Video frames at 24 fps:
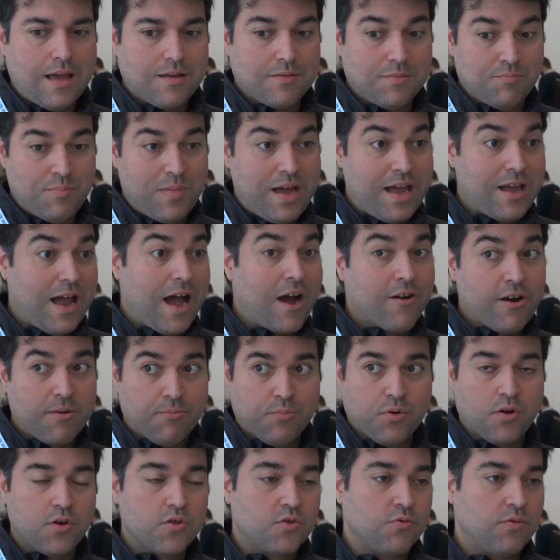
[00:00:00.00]
my, our
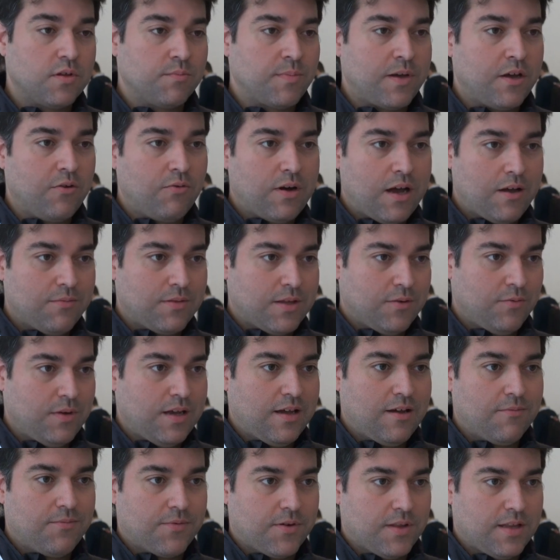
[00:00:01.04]
approach with my wife that we
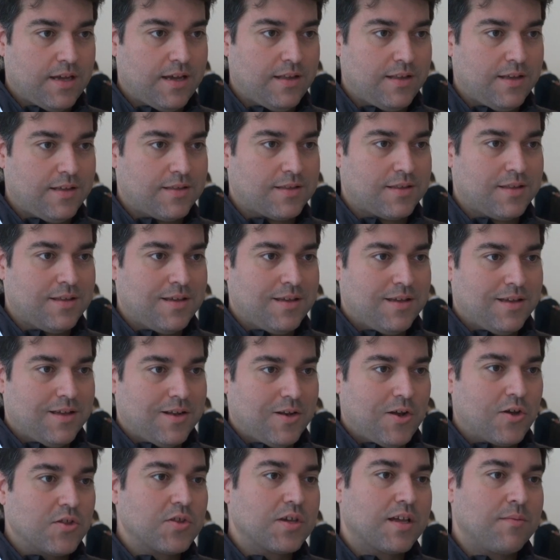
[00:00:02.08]
have for that is
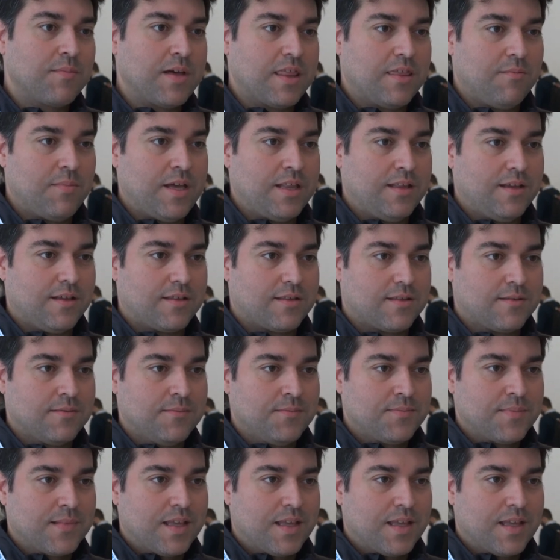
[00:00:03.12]
logic and mathematics.